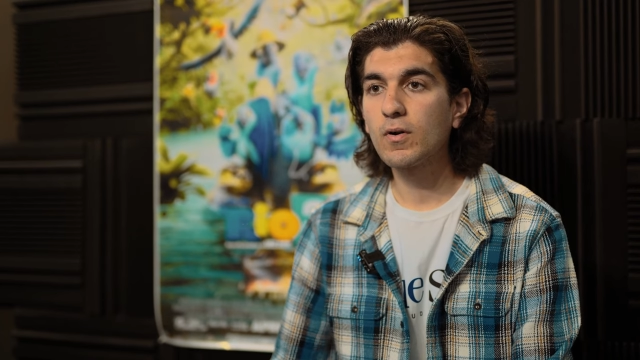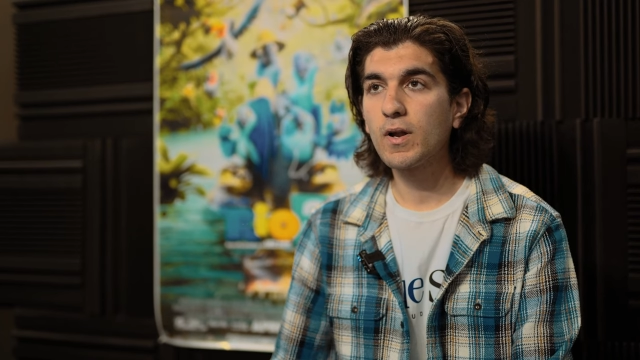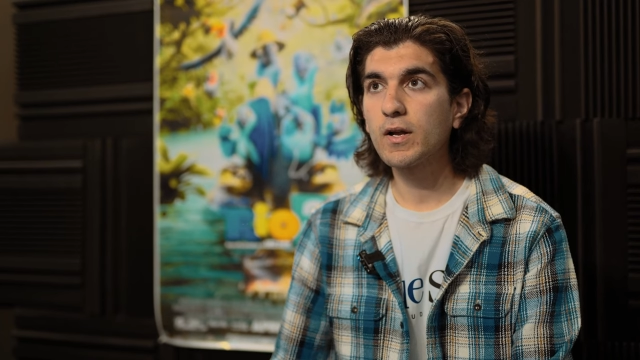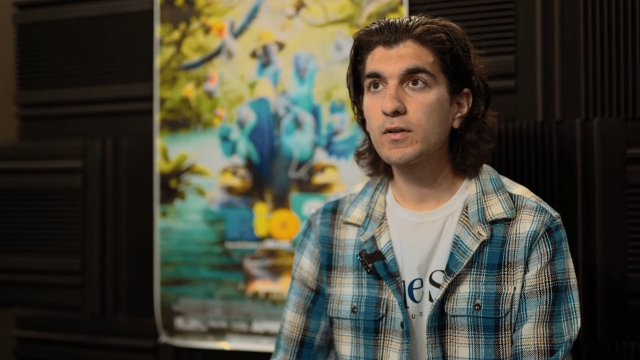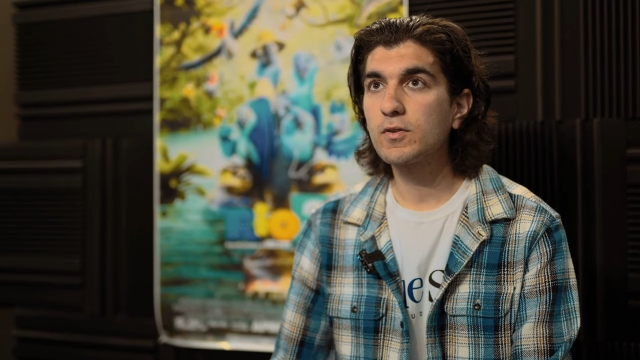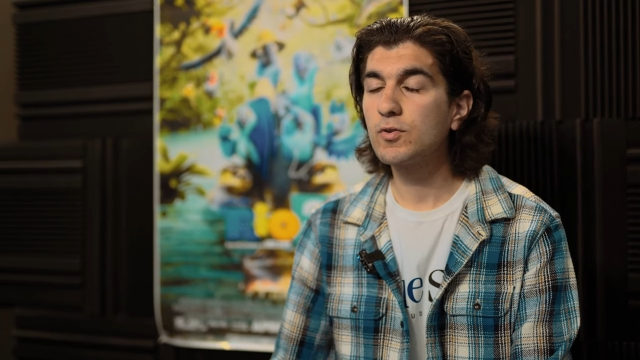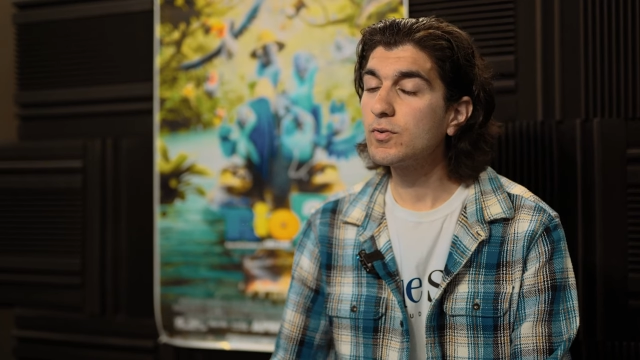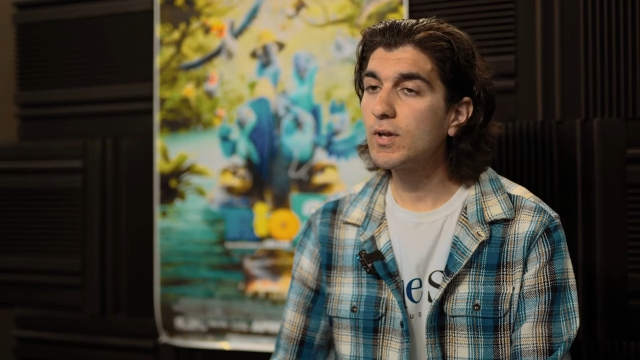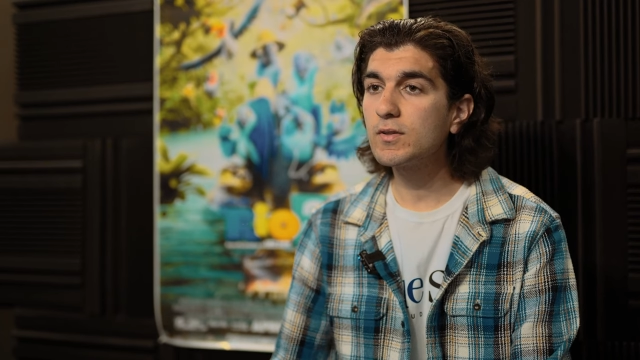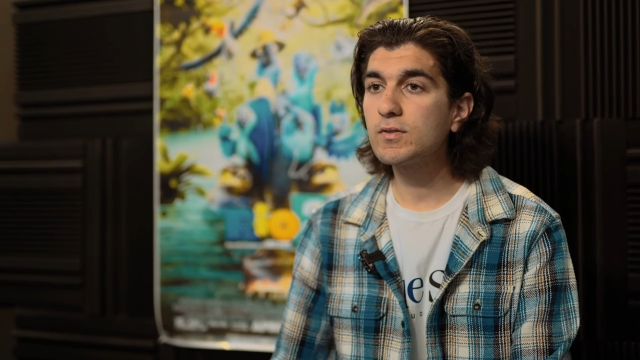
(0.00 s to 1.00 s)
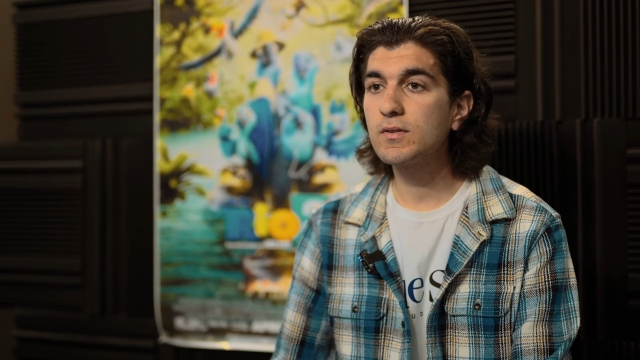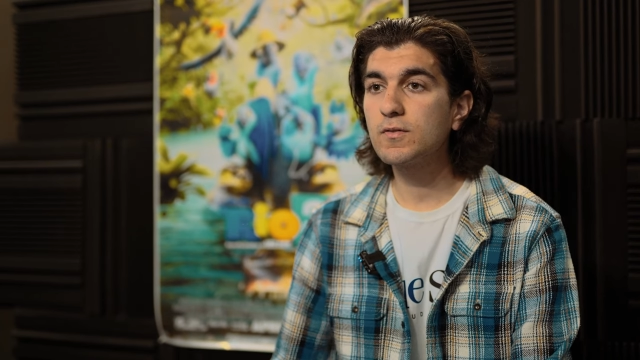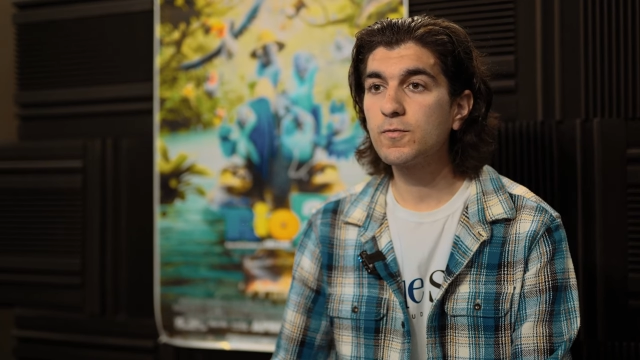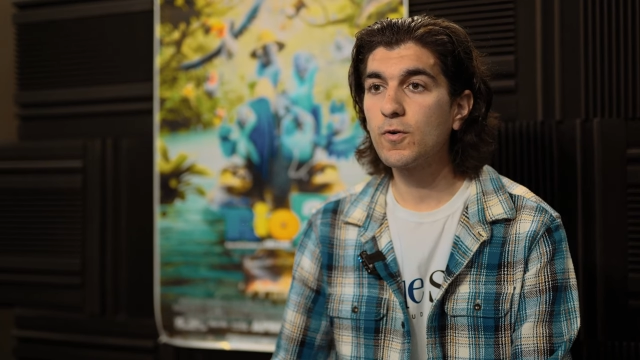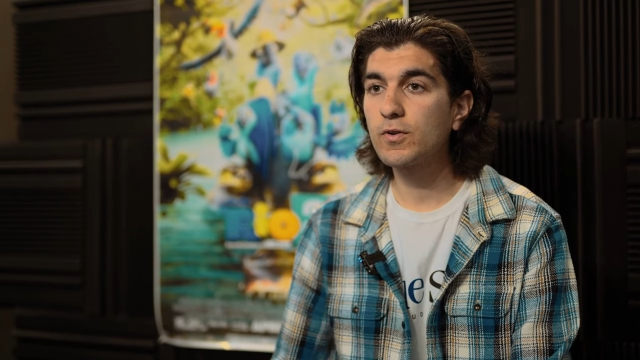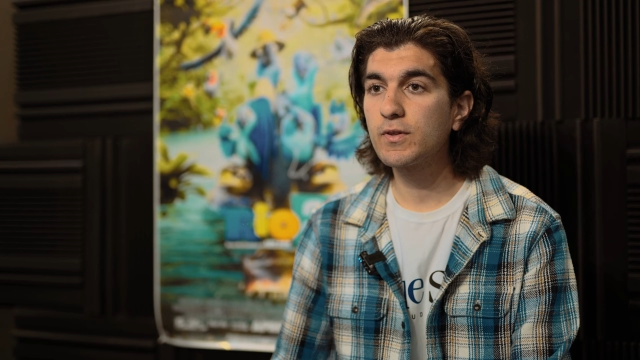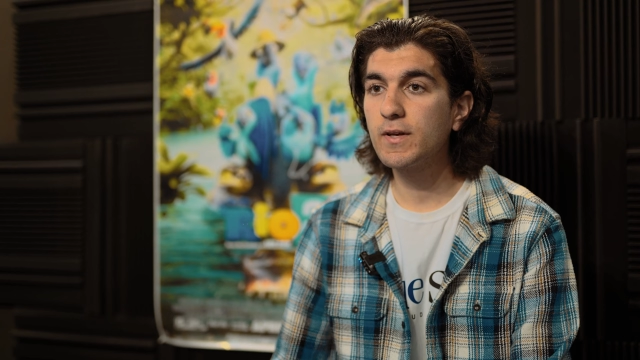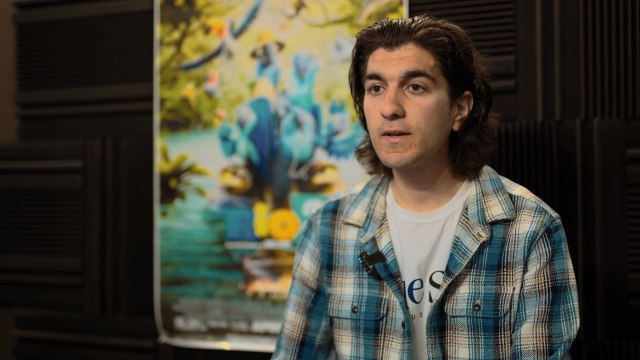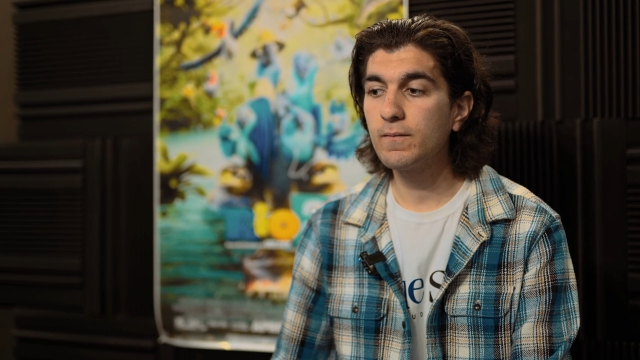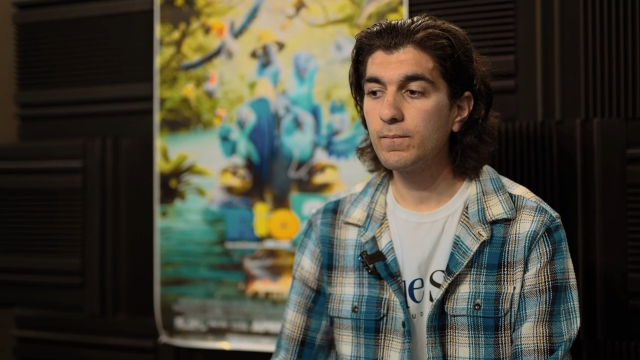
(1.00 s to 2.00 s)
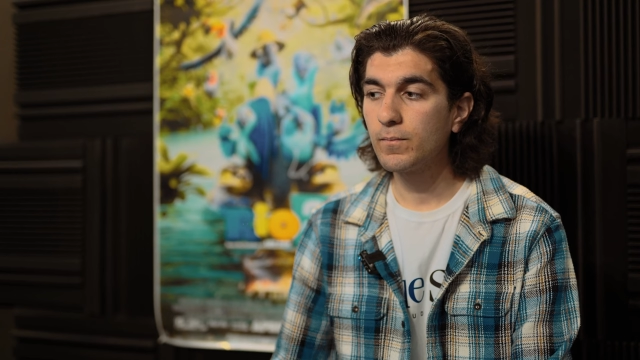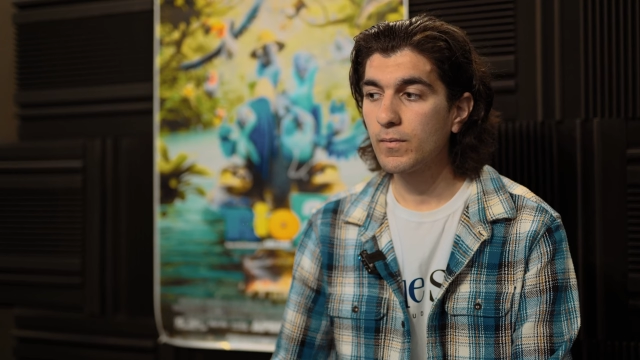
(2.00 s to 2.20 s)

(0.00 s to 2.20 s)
Like 2014